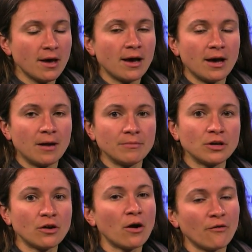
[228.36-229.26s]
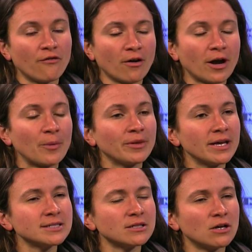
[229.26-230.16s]
um, you know a far out
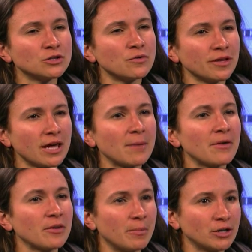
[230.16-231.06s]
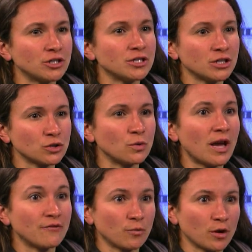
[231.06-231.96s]
place, and also thinking about the budgets that the school
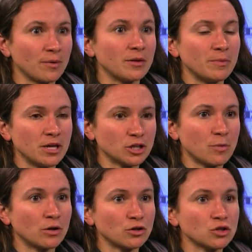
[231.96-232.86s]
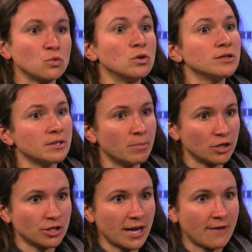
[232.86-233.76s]
have to work with. And being a smaller school, the
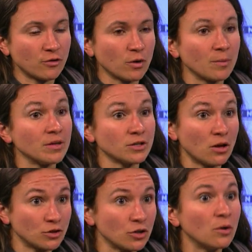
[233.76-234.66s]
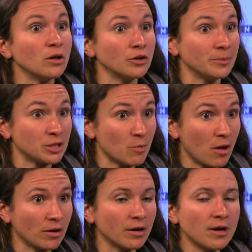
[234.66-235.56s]
budget they have to work with is also a little bit
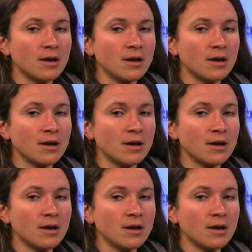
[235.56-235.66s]
smaller.